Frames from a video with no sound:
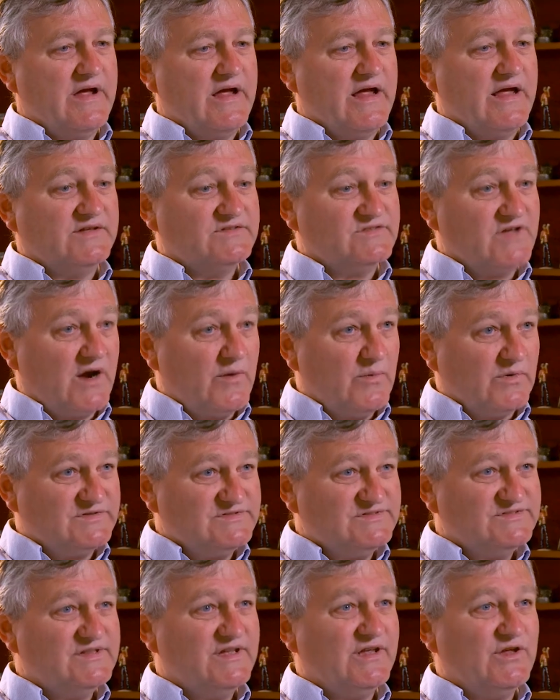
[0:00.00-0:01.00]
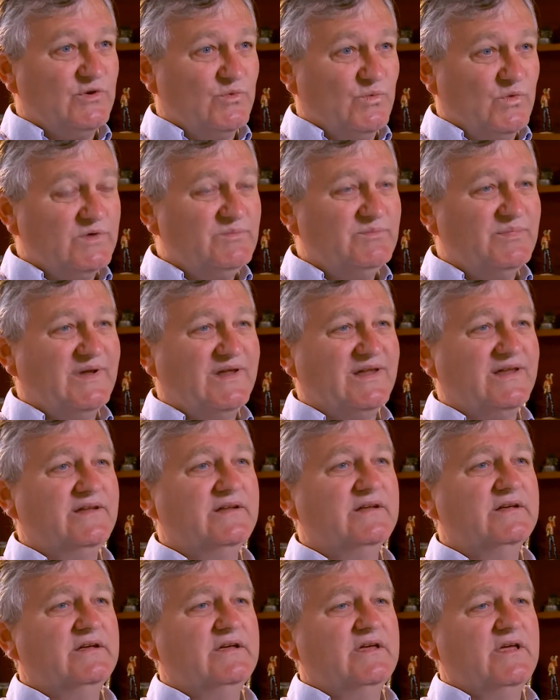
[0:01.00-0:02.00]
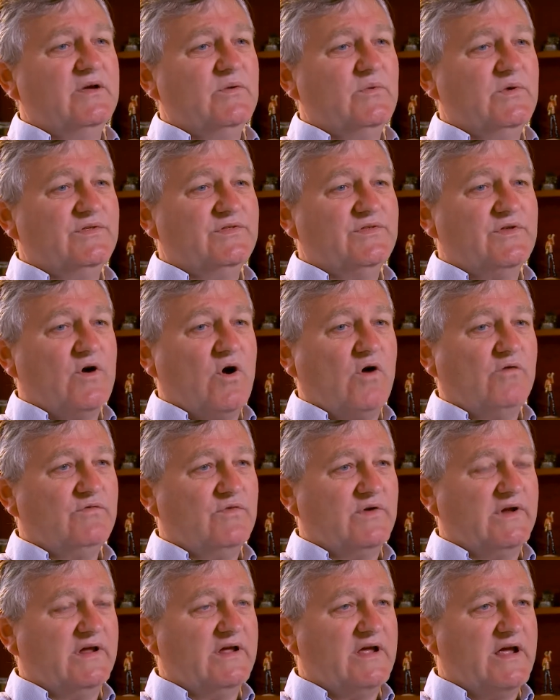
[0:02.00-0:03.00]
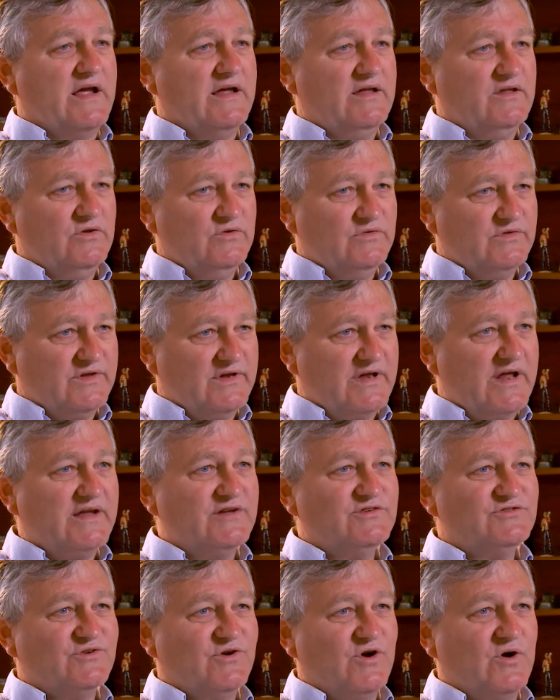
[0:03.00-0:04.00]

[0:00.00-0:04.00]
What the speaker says: as I would see you would be with offering a euthanasia